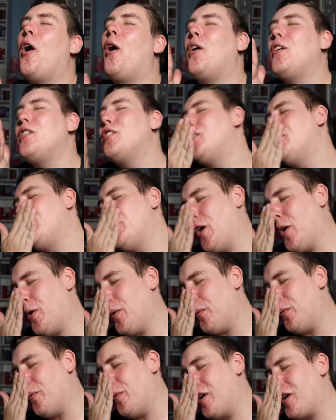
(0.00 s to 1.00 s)

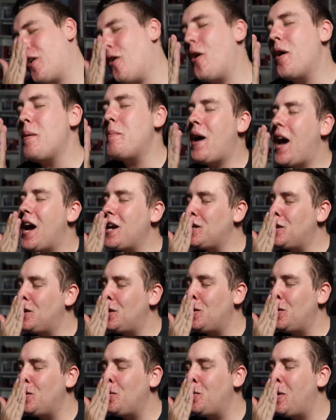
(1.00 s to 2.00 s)
also, going back
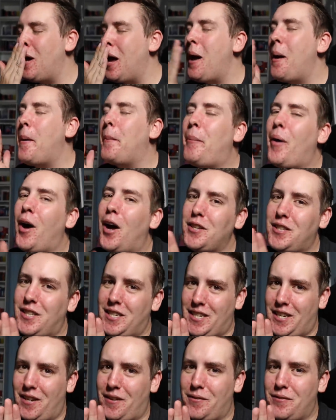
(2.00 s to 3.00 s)
to
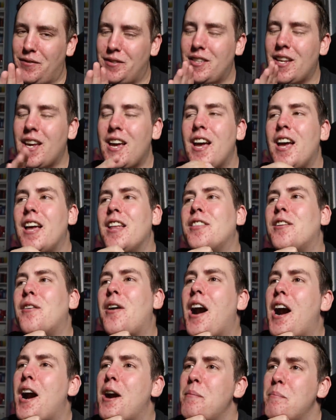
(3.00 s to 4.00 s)
positives,
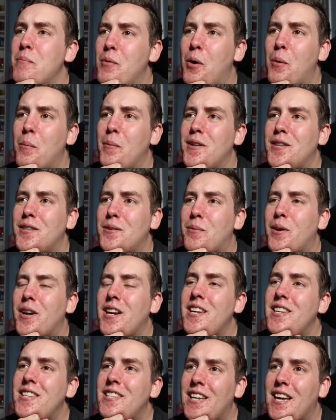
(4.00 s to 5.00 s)
there are moments where
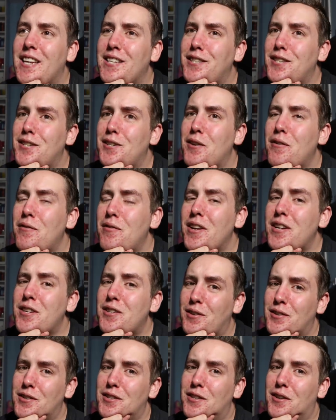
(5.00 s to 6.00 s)
he says stuff and
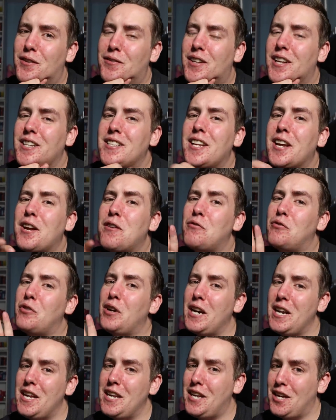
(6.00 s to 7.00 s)
does stuff that's like
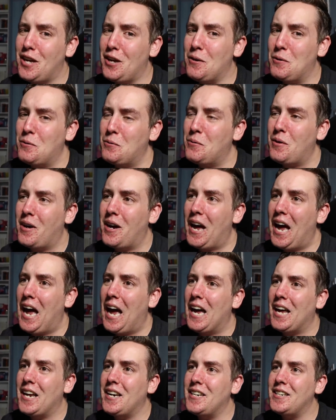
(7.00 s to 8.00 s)
really cute
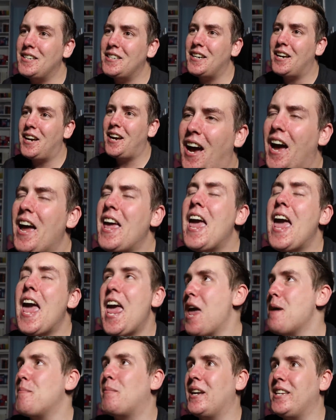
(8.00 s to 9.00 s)
and I
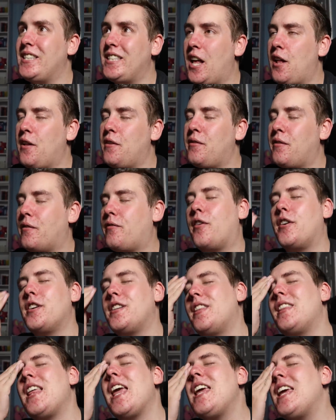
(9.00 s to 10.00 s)
hate myself for
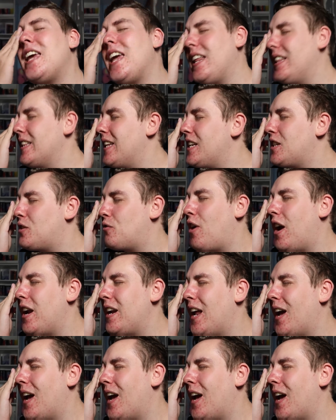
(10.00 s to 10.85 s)
thinking this right